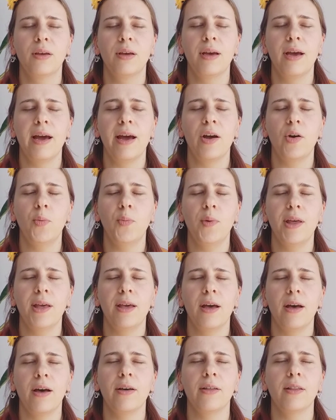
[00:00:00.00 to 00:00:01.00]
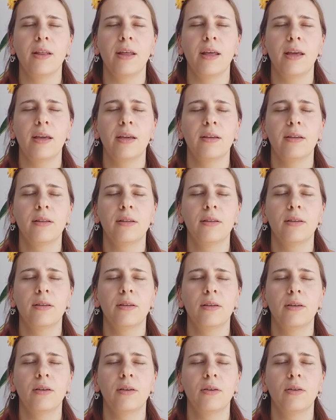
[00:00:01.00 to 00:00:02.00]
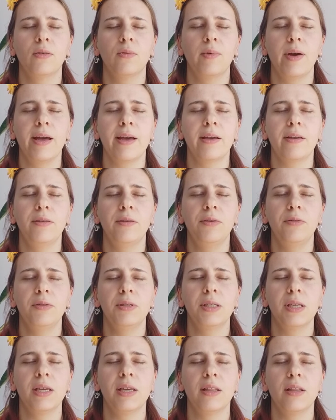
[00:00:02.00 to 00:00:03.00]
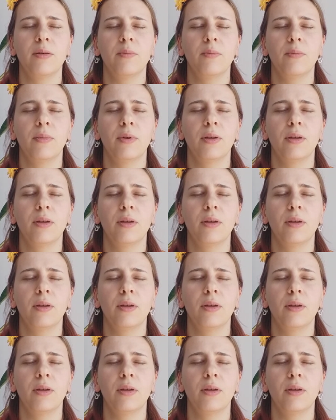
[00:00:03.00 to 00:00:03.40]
How big are they? Where can you see them?